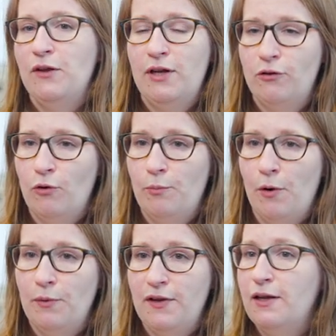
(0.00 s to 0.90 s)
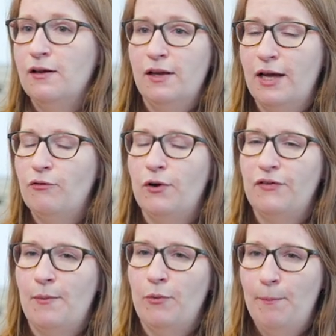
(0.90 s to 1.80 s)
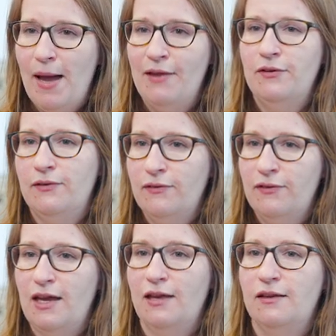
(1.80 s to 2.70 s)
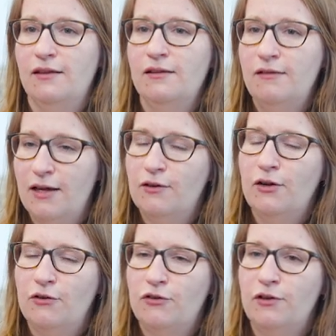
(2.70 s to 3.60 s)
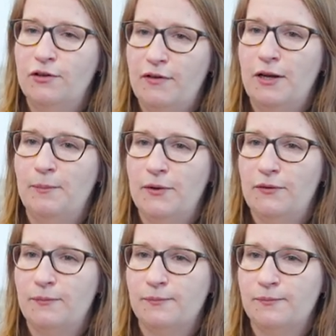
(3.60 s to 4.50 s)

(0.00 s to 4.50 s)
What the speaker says: intellectual property, like for example, patents in technological development.